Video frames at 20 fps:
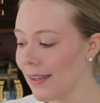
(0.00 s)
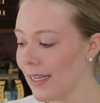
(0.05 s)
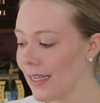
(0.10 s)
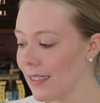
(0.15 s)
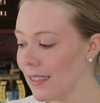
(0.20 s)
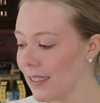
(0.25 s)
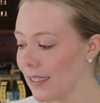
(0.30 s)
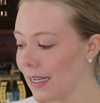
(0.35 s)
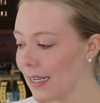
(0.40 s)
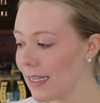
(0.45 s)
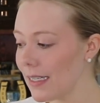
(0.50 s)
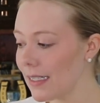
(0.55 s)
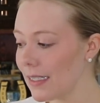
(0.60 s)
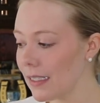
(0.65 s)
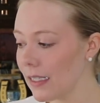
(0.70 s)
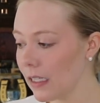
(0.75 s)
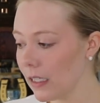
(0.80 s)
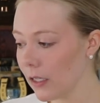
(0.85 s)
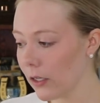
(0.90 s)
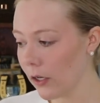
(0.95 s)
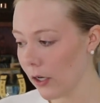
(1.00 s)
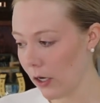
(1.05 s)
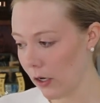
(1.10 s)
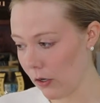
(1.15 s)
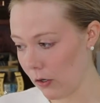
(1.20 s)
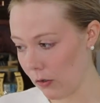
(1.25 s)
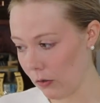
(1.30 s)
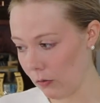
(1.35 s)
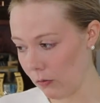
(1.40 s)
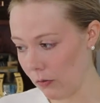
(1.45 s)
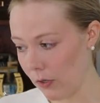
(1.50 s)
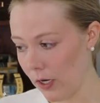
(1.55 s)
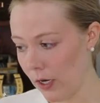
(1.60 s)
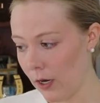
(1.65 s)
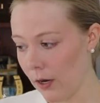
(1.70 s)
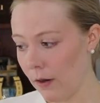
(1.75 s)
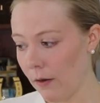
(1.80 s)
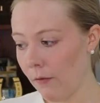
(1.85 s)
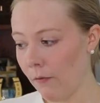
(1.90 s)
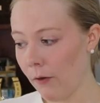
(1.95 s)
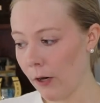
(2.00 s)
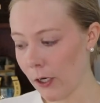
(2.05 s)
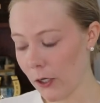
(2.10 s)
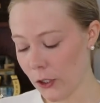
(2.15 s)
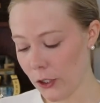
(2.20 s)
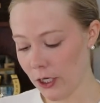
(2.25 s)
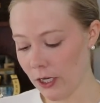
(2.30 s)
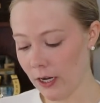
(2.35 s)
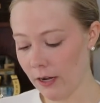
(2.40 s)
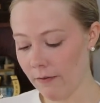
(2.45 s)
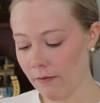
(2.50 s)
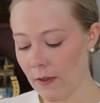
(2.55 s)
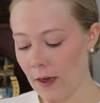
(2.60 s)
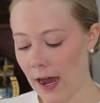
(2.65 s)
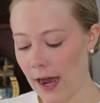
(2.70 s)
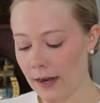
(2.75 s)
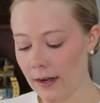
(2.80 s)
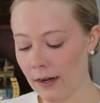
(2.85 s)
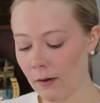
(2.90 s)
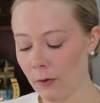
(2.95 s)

this is a silicone version of that.